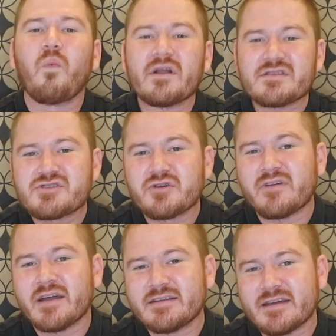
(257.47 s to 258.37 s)
Once you have
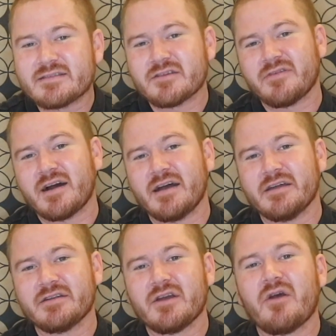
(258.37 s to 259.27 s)

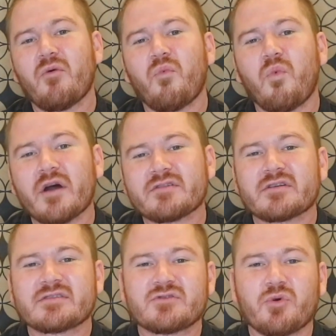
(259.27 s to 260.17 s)
identified what
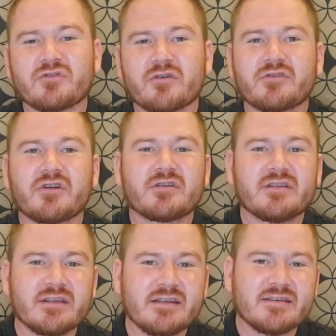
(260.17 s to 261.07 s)
sort of
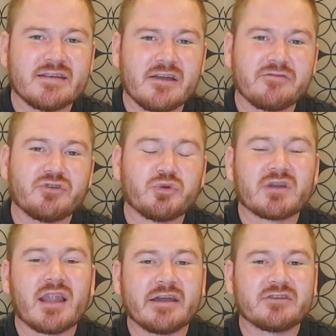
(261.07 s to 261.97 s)
ETF you would
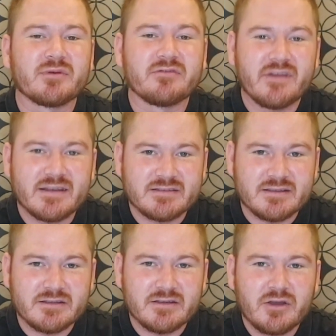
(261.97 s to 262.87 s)
like to invest
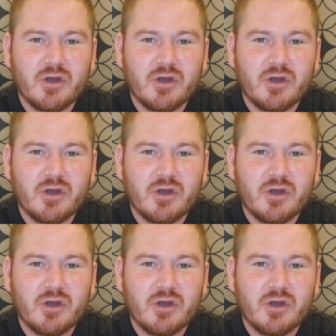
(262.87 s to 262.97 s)
in,